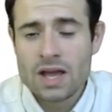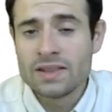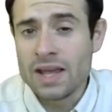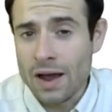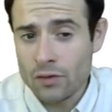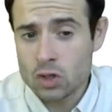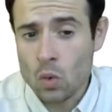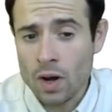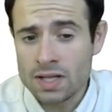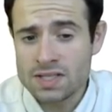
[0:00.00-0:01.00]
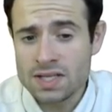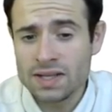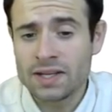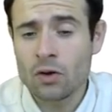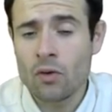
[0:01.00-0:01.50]
The average quality
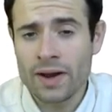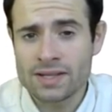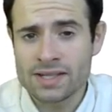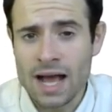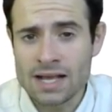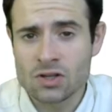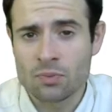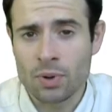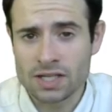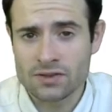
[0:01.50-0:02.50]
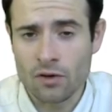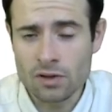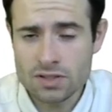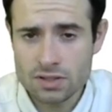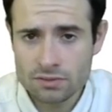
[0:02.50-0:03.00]
deteriorates as the price
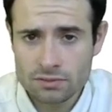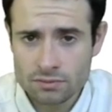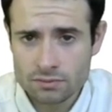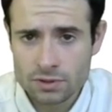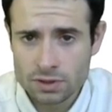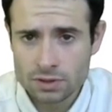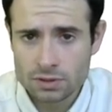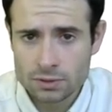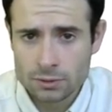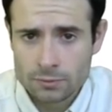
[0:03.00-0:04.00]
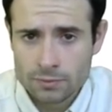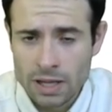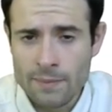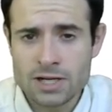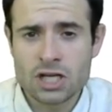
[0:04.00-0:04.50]
falls.
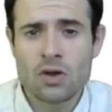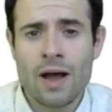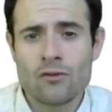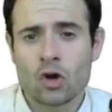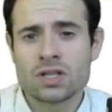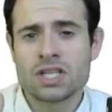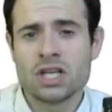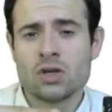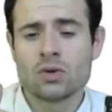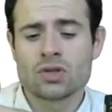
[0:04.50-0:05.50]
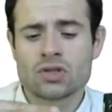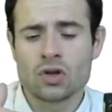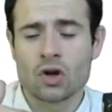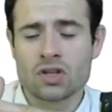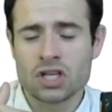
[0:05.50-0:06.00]
Imagine you have a
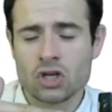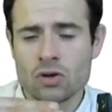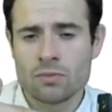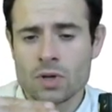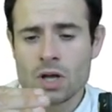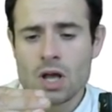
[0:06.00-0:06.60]
continuum